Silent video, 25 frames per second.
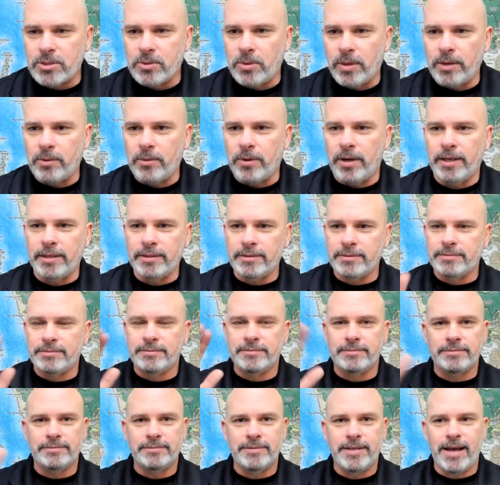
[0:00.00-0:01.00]
21
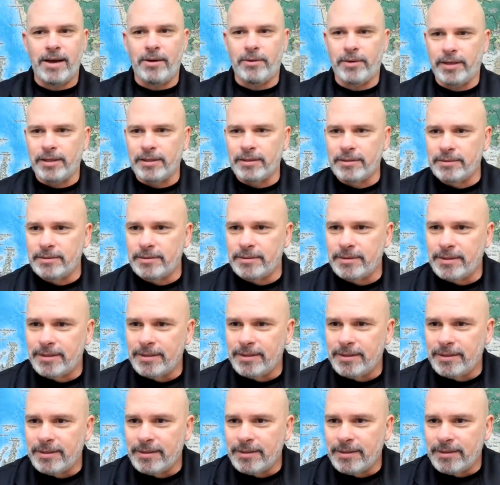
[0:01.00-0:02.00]
howdy
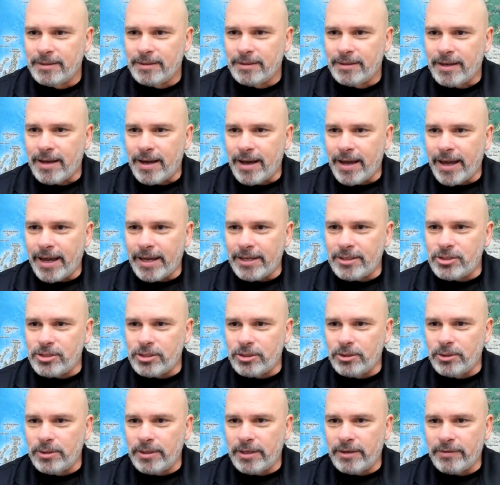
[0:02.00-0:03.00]
I hate
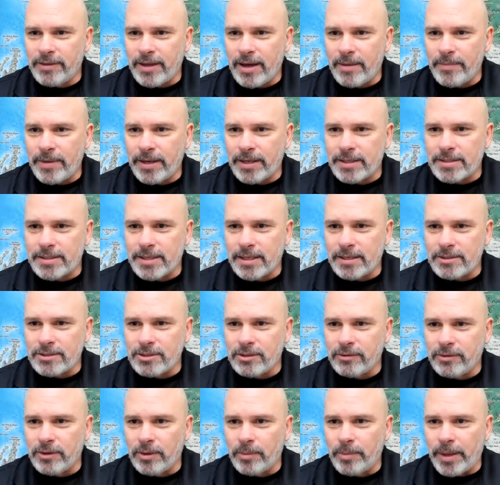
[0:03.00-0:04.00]
you. If that makes
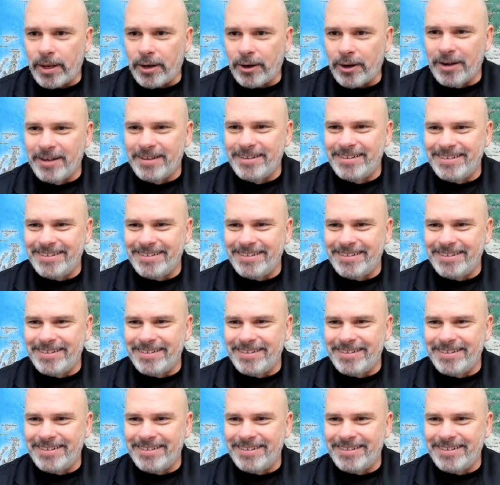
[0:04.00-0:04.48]
sense, you feel better,